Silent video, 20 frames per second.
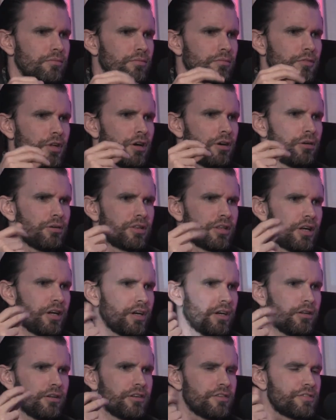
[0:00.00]
what the
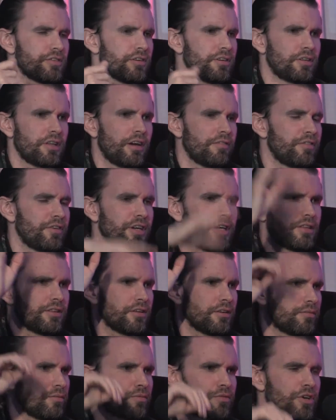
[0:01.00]
hell is it? I forget
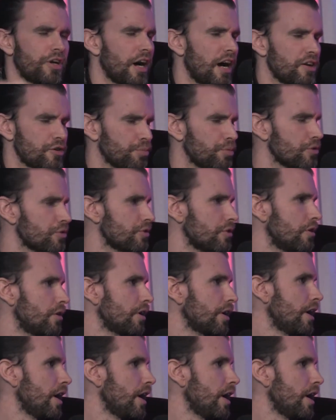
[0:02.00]
the gospel song.